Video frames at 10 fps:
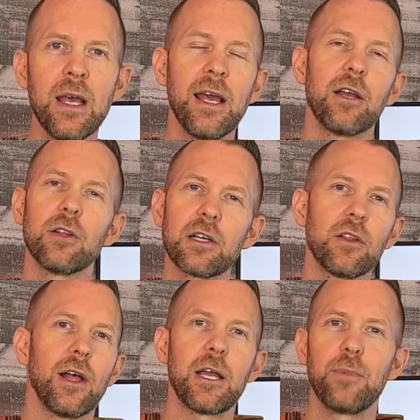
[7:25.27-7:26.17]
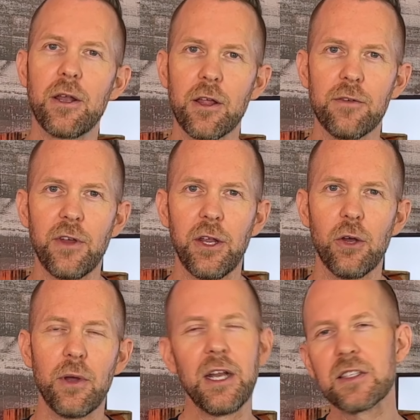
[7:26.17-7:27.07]
and click the like button on the
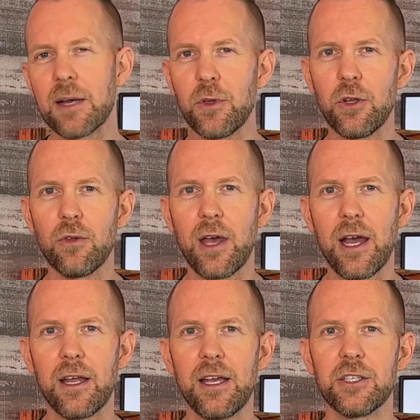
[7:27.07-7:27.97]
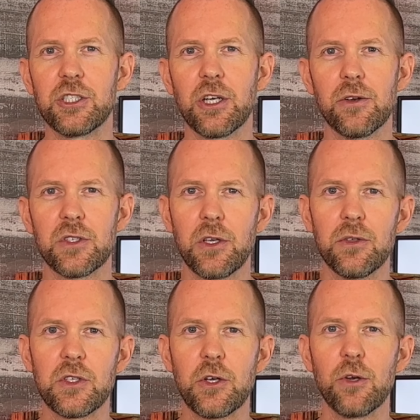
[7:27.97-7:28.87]
video. Anytime you do that, it shows
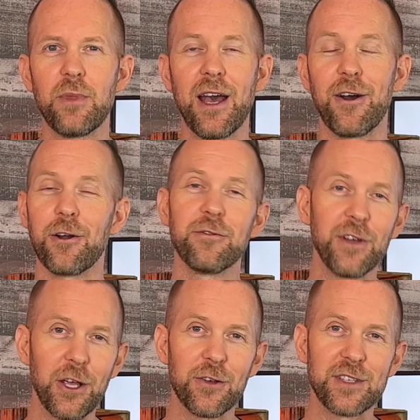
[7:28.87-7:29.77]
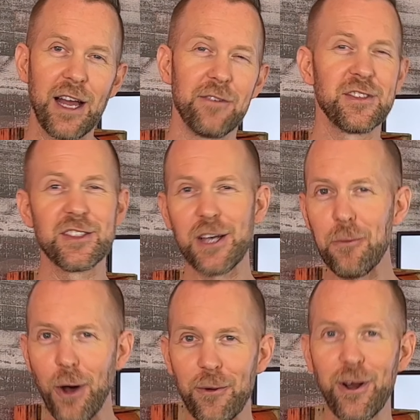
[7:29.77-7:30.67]
YouTube that our videos have
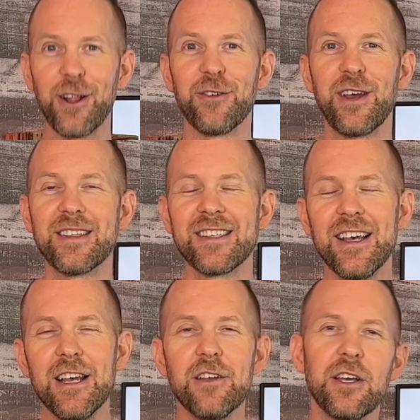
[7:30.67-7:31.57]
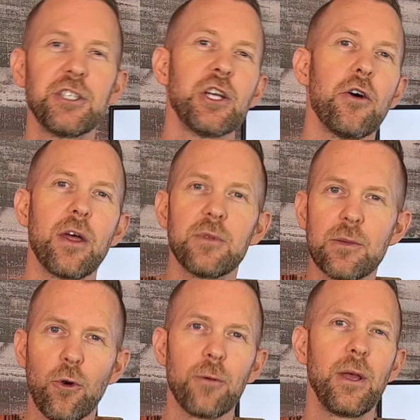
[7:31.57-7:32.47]
somewhat relevance. They show them to
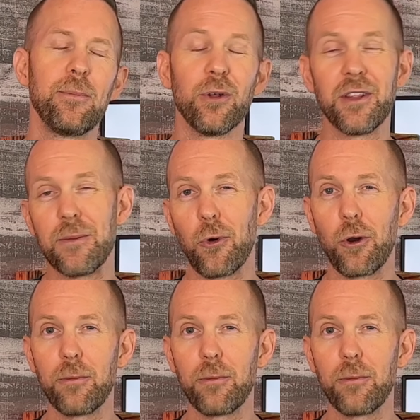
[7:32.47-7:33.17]
more people, and the more